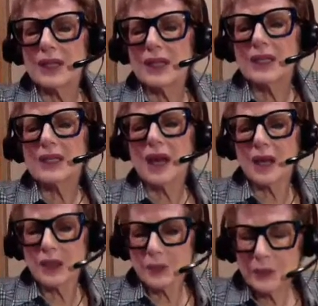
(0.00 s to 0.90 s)
that
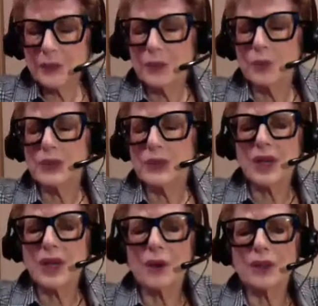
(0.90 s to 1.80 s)
I
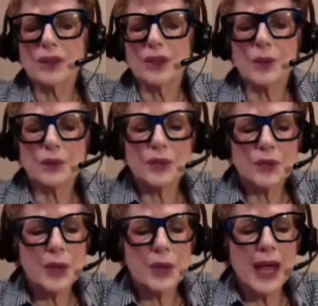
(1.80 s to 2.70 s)
was going to go
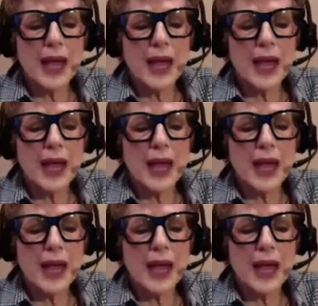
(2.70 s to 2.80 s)
to,